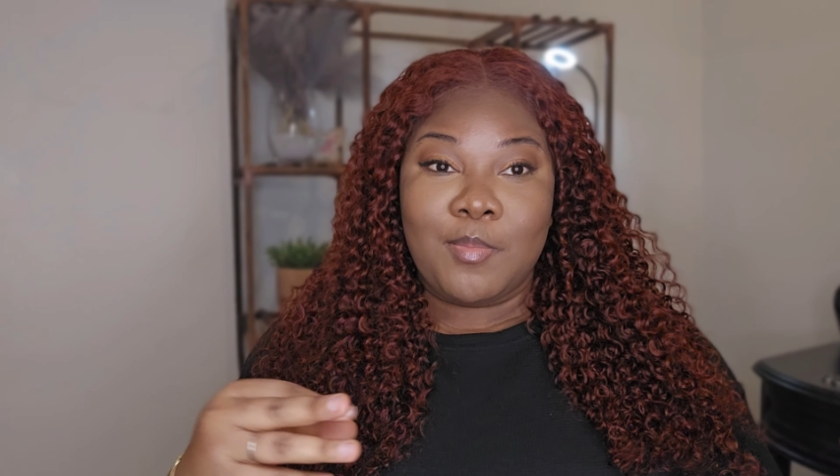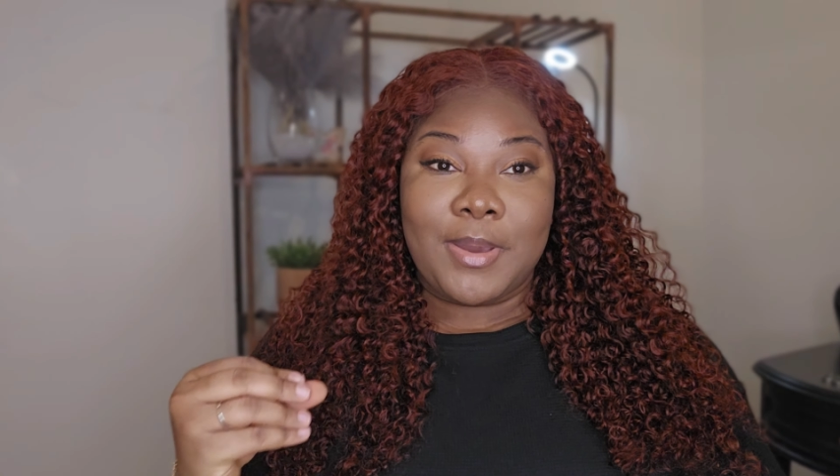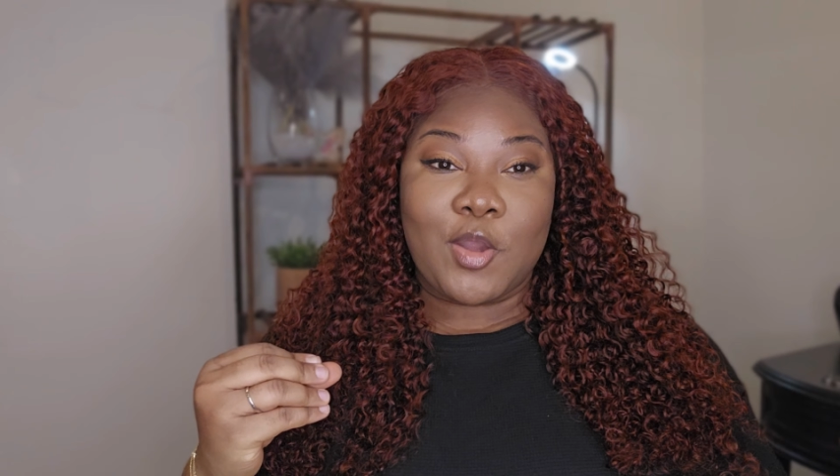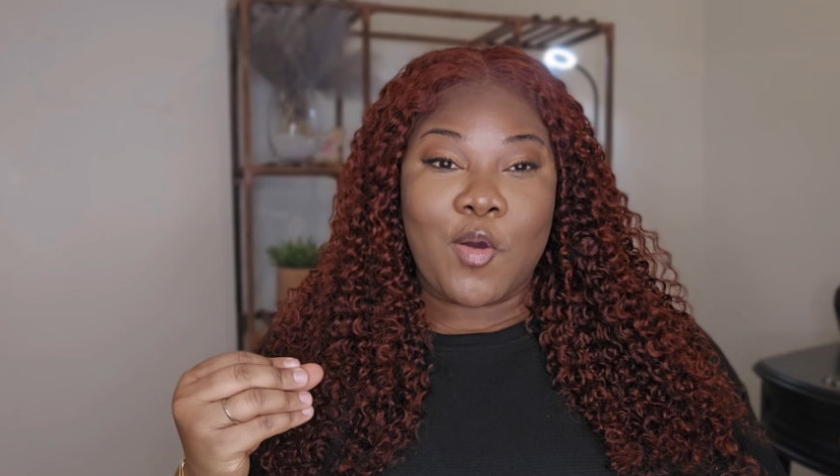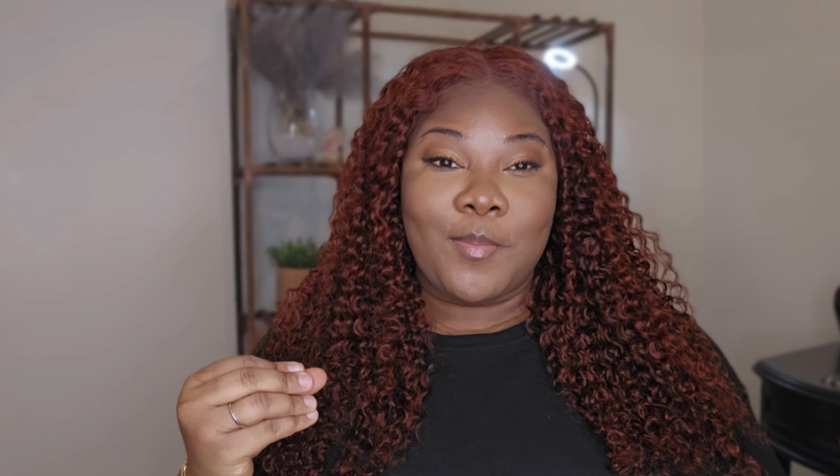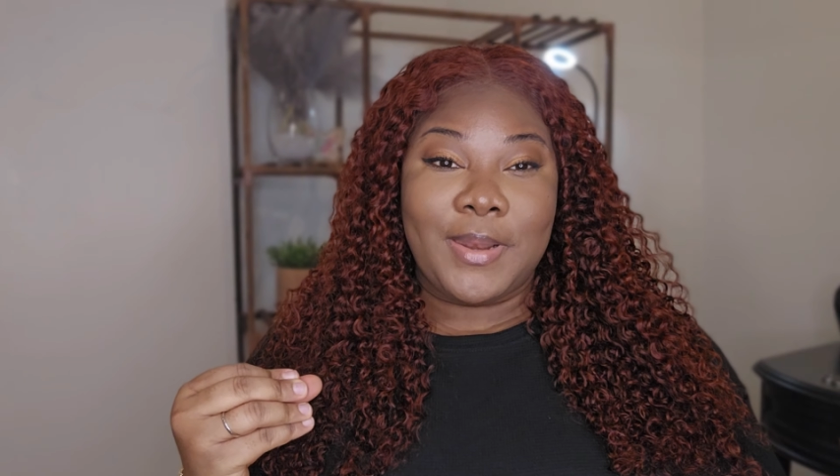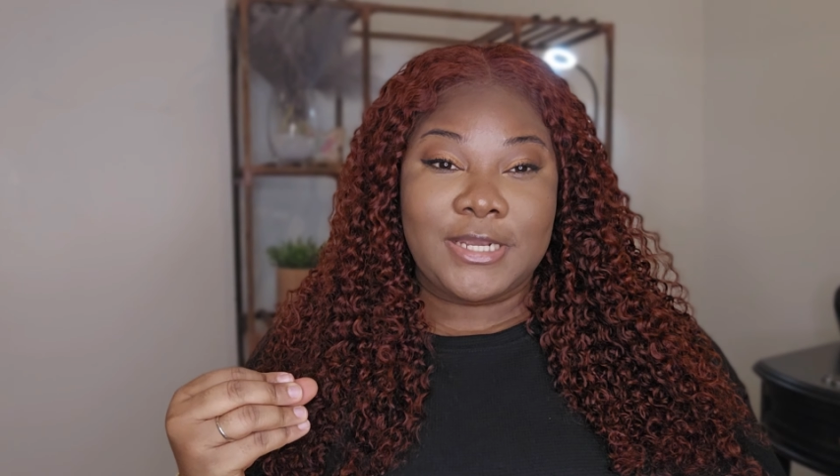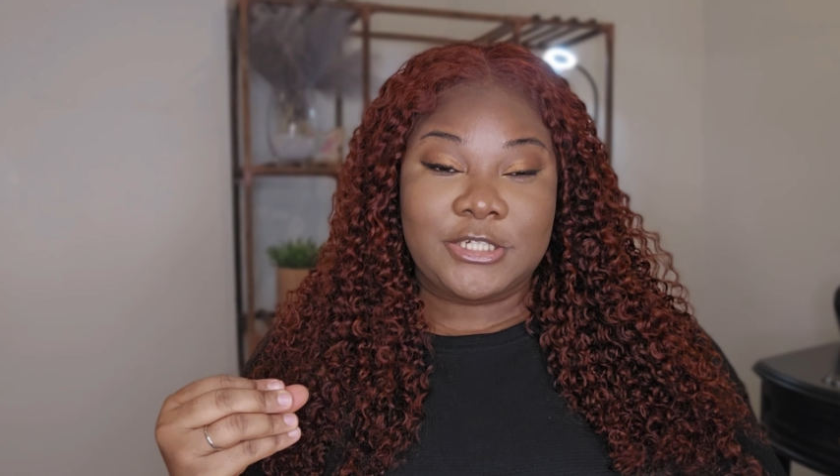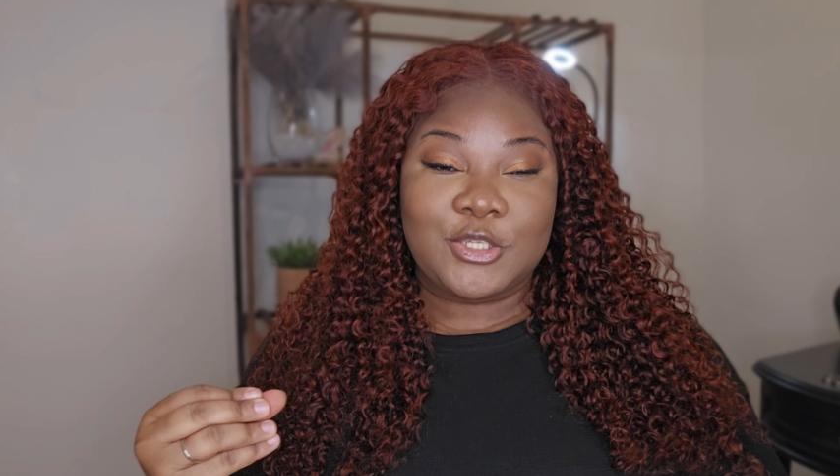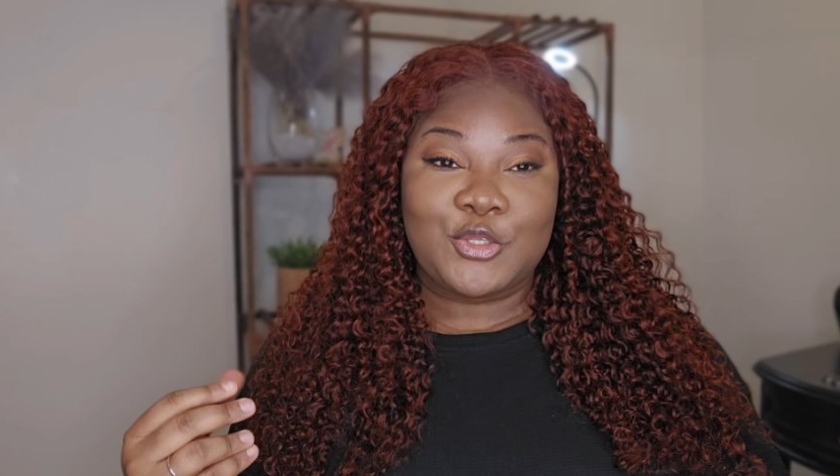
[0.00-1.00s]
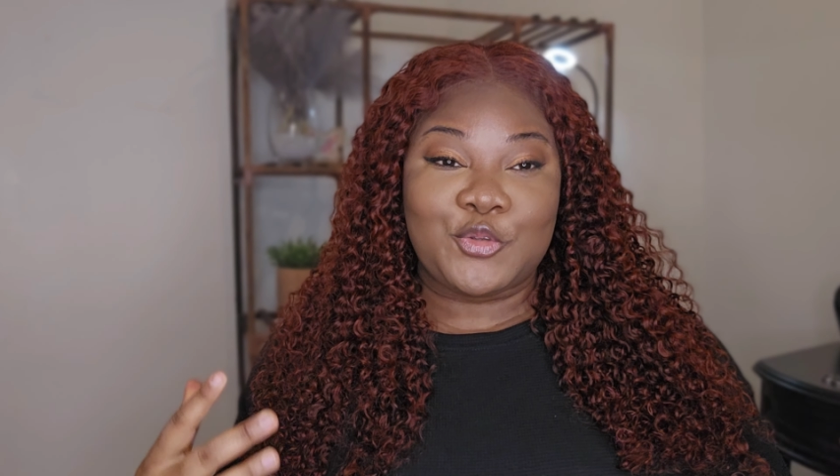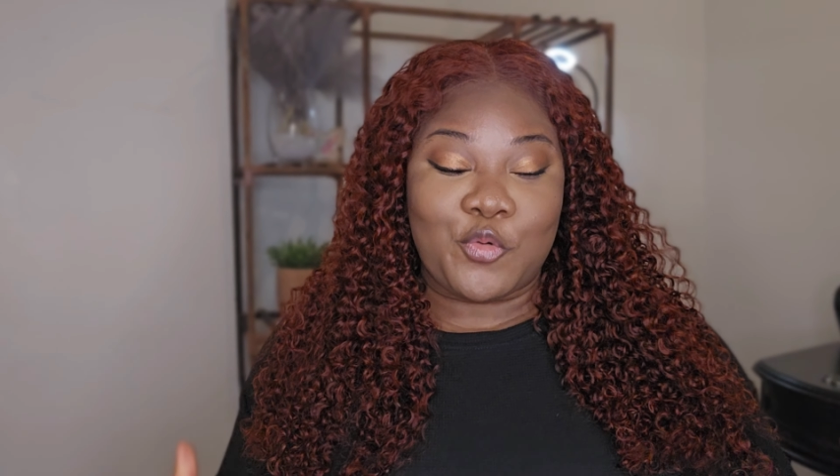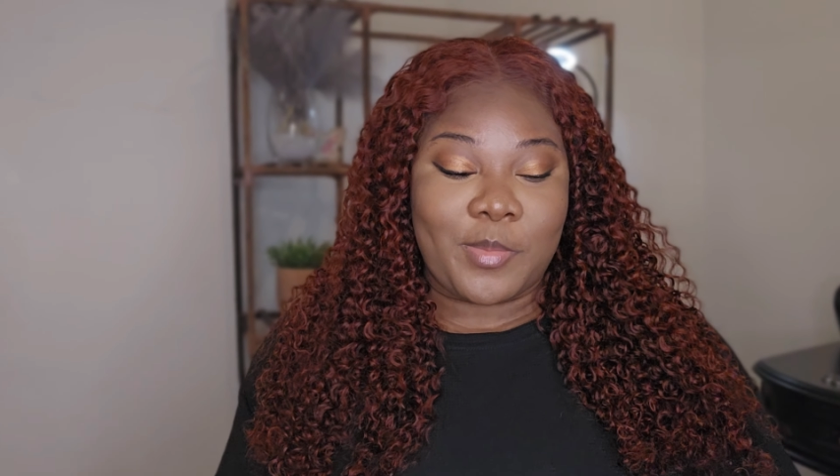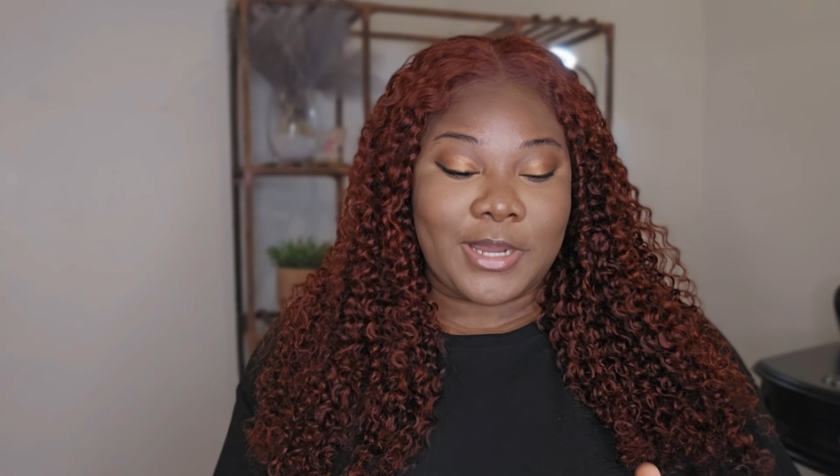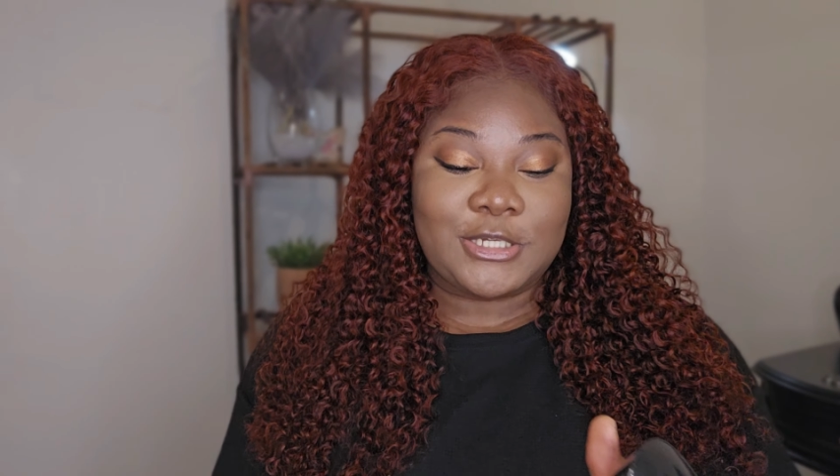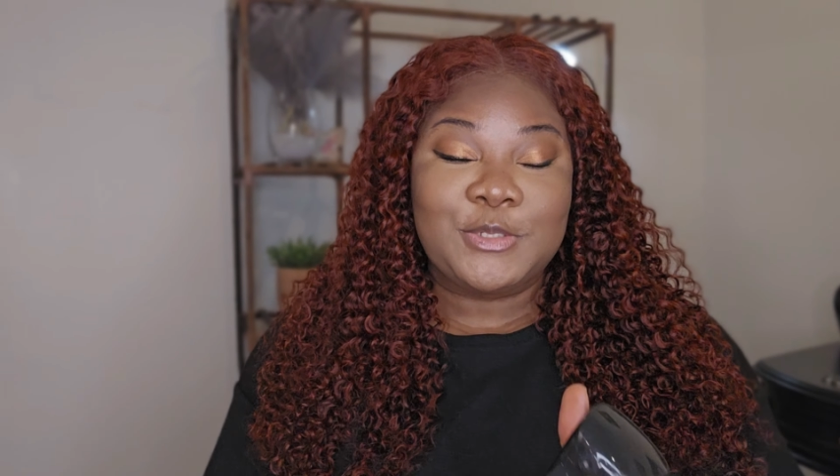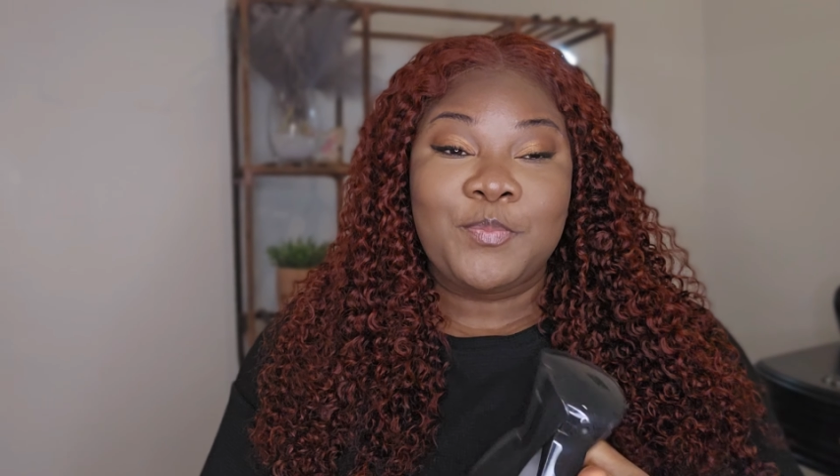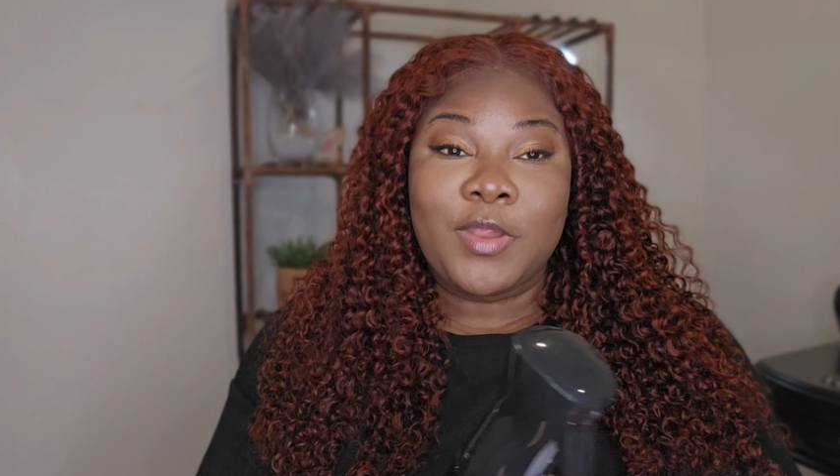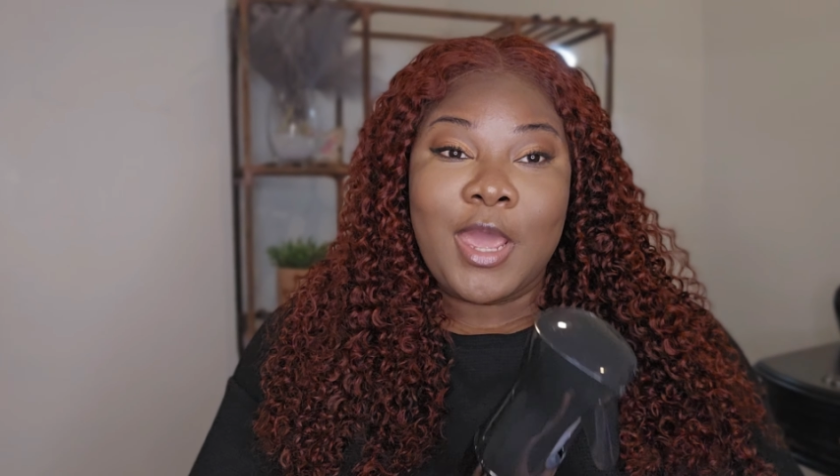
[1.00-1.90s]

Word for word: my complexion so much.